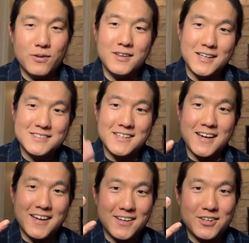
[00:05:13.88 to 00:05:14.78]
let's
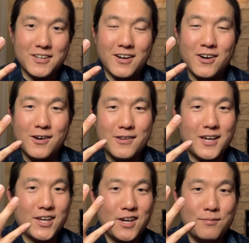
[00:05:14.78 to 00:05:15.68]
say
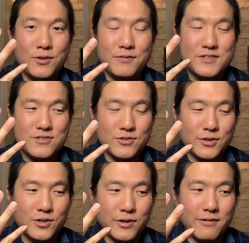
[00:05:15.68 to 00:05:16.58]
they came to visit your
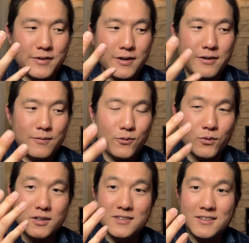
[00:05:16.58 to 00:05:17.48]
career fair.
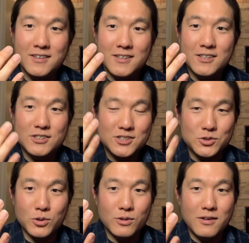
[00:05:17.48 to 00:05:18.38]
One,
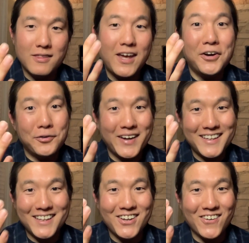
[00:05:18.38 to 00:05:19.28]
school, they
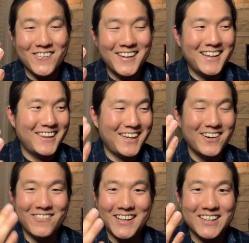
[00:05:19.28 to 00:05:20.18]
already know
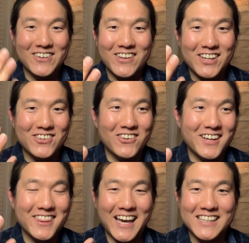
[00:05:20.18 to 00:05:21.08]
that you're
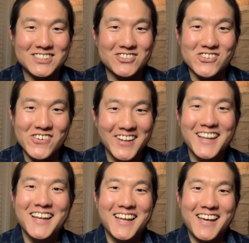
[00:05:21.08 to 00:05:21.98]
in that school.
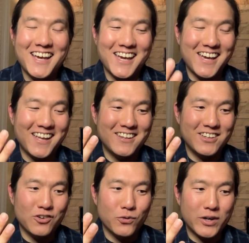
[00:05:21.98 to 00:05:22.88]
And
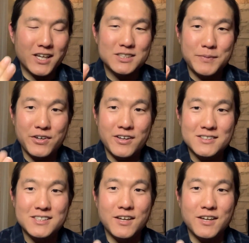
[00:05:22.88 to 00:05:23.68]
work experience, if